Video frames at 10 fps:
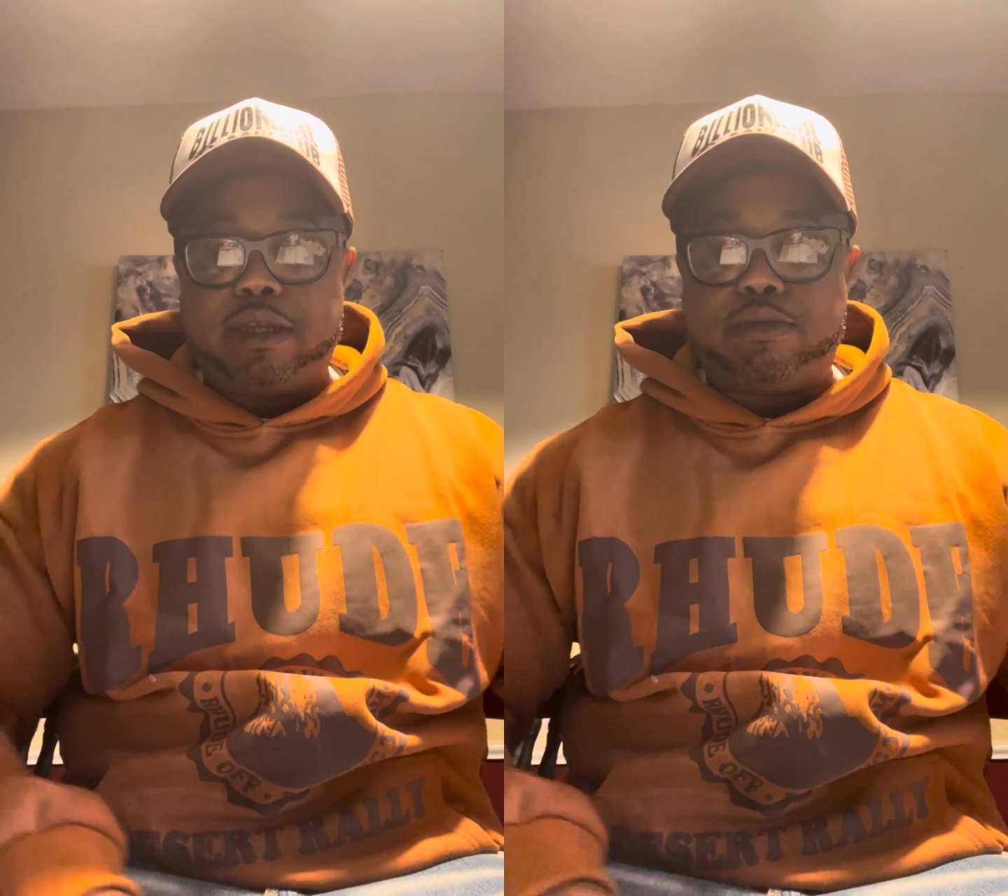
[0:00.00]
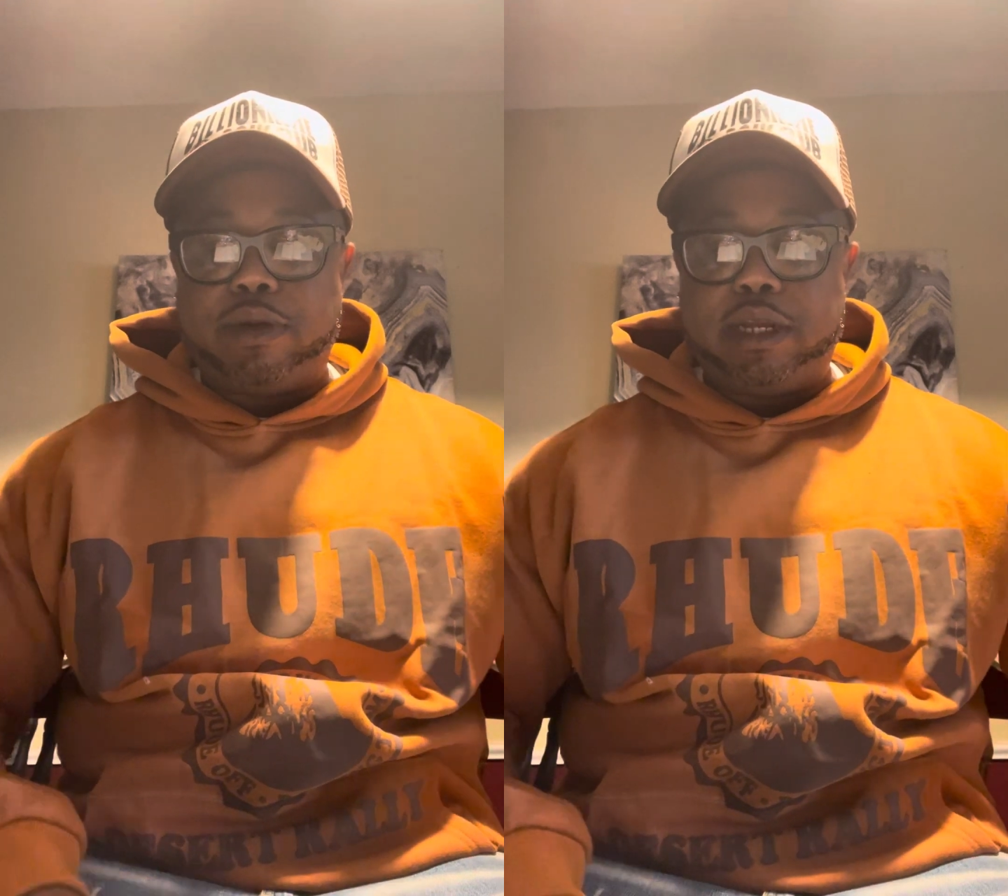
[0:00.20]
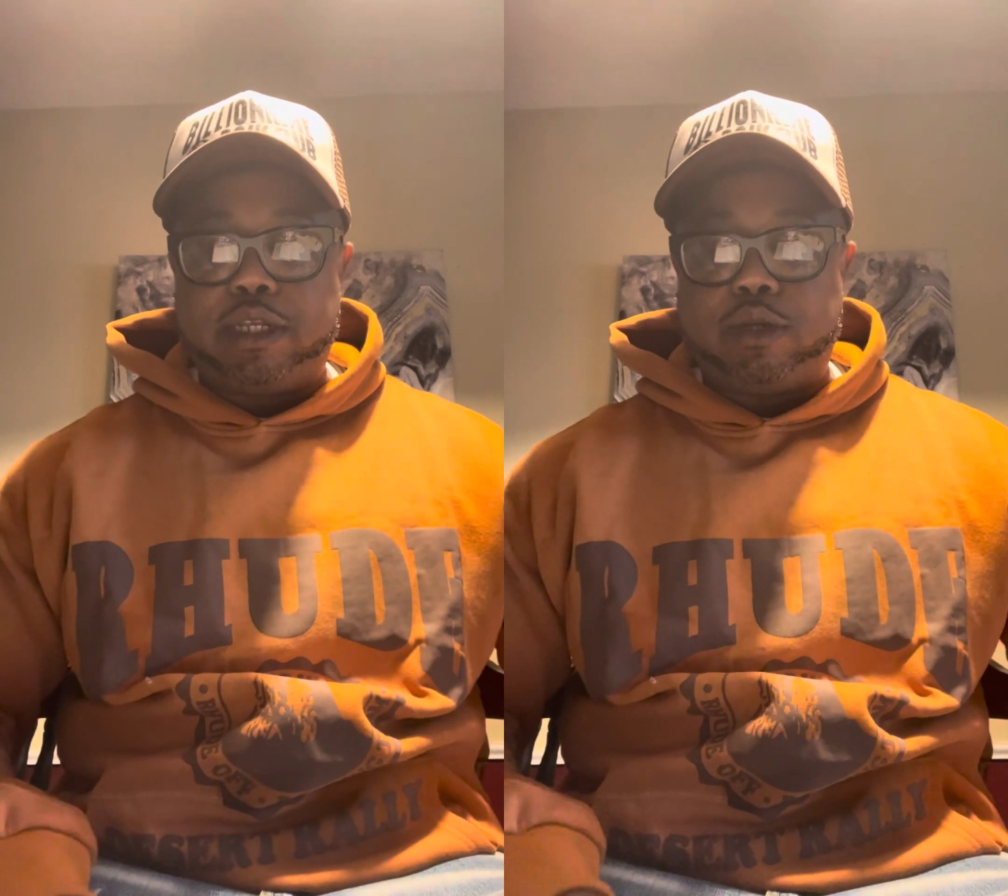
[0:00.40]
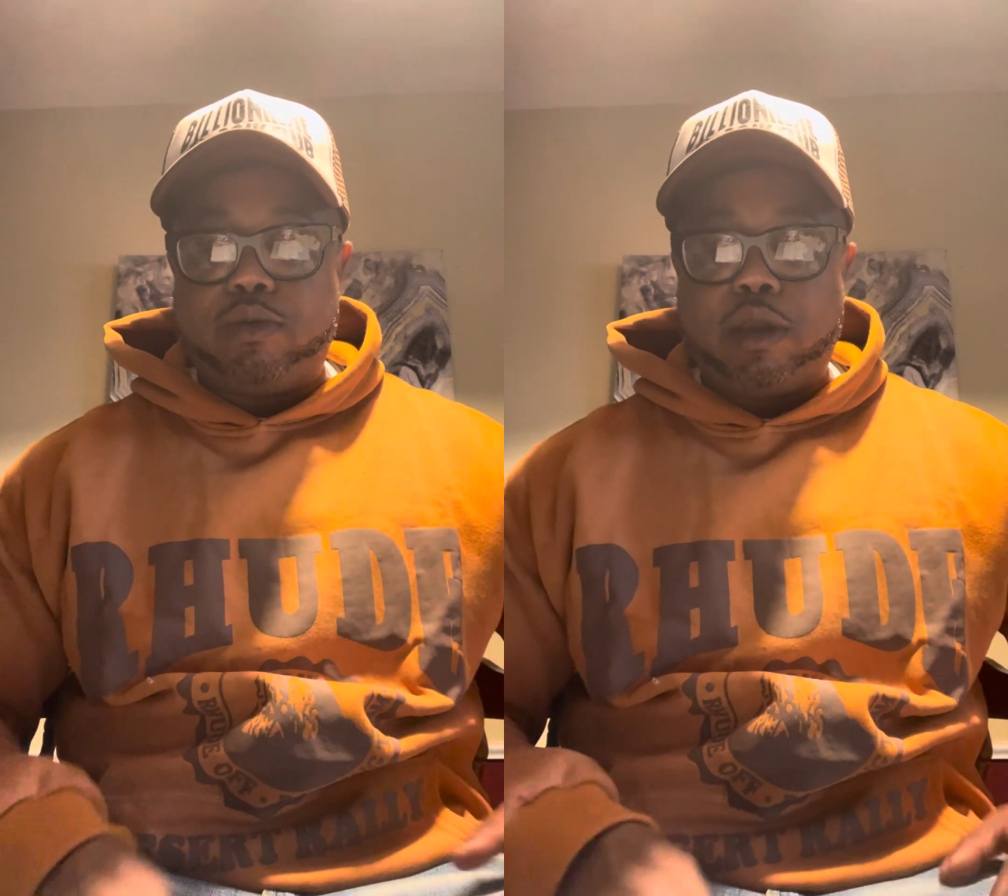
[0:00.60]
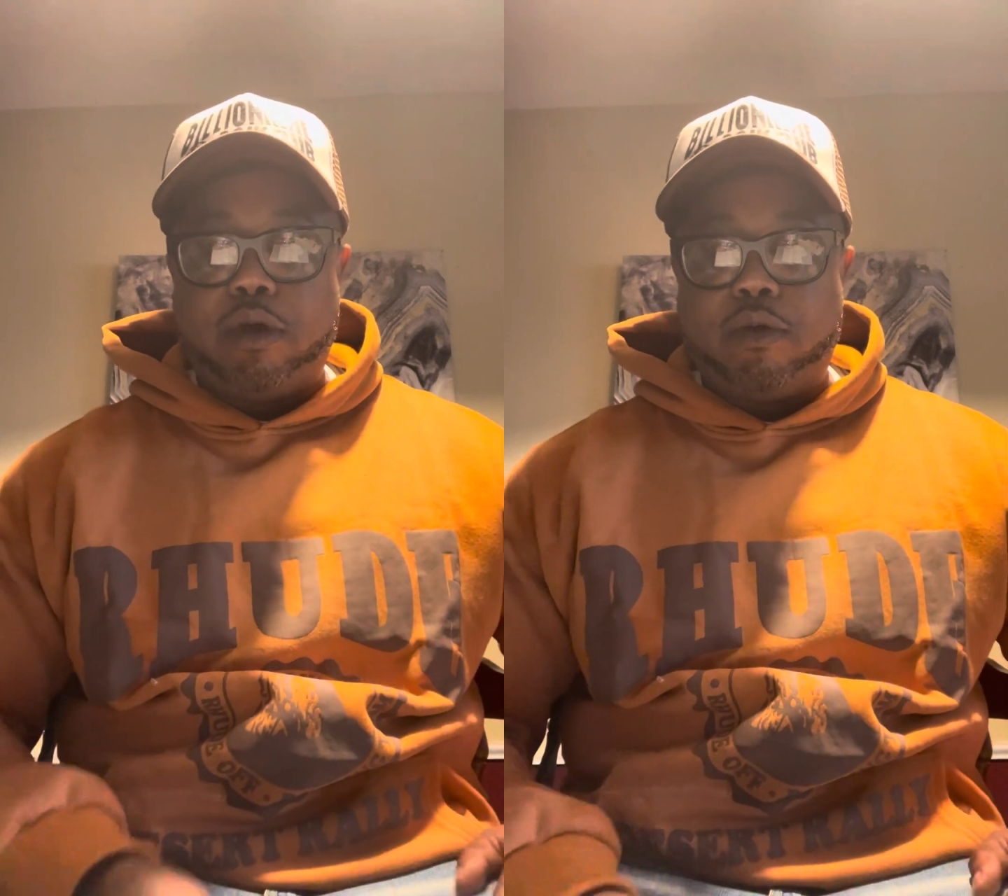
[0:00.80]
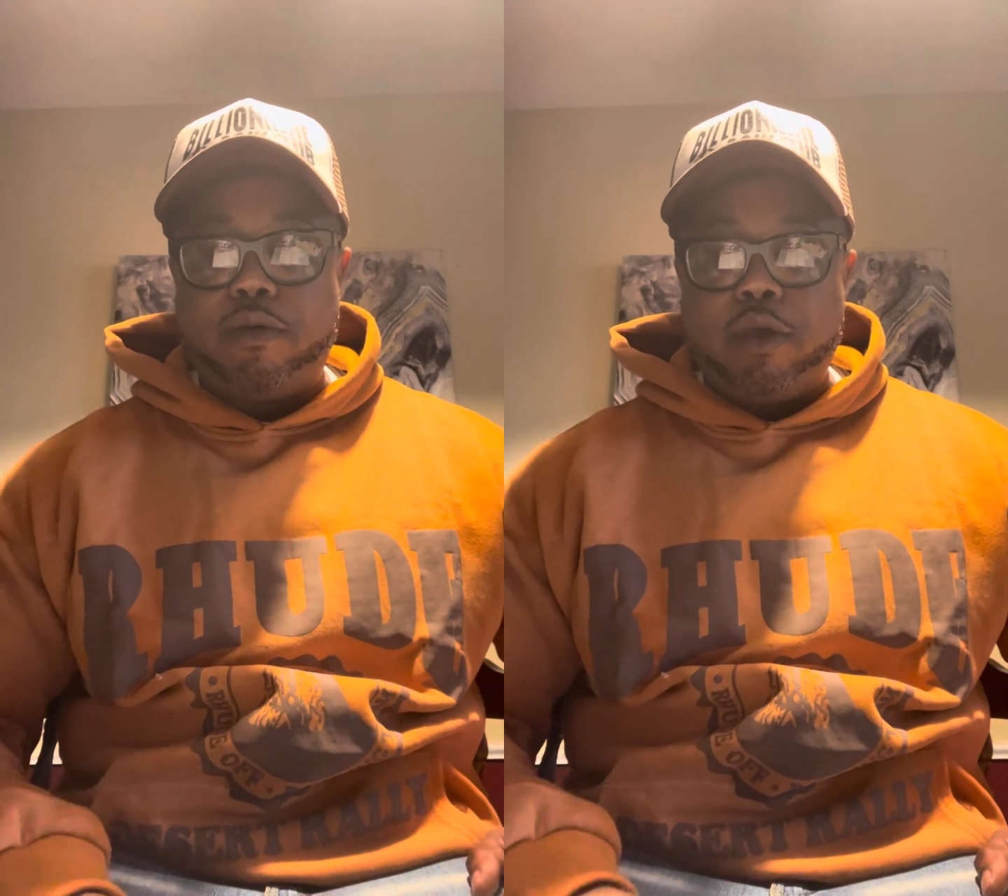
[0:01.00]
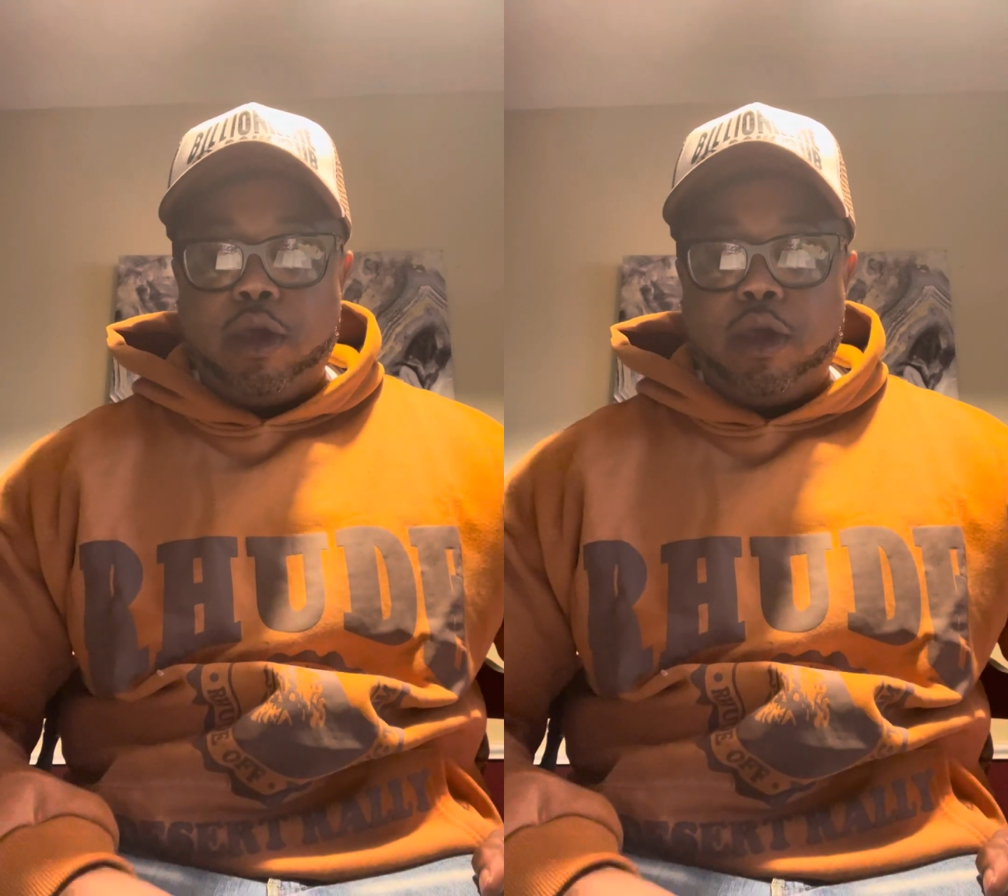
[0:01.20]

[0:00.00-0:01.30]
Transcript: is really too low.